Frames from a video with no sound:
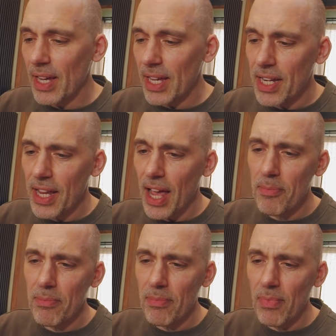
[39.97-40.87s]

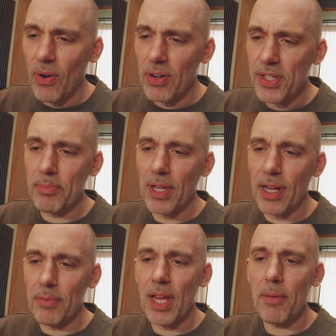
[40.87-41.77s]
EDM or
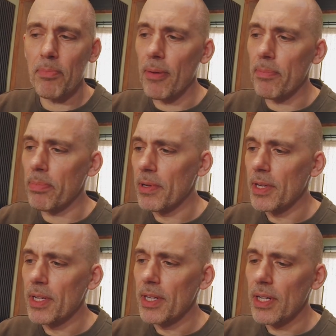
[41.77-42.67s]
sometimes hip hop,
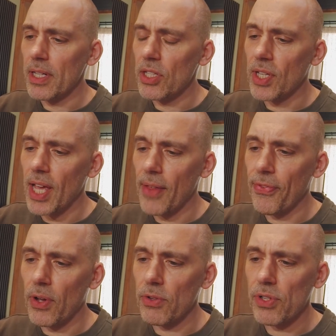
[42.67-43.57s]
you
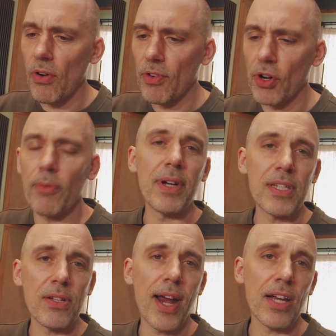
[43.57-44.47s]
get those
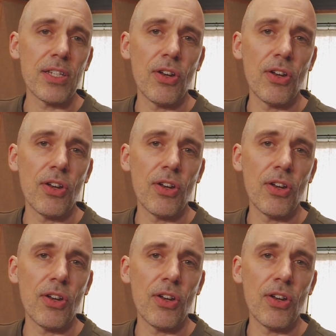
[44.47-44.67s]
overcompressed tracks.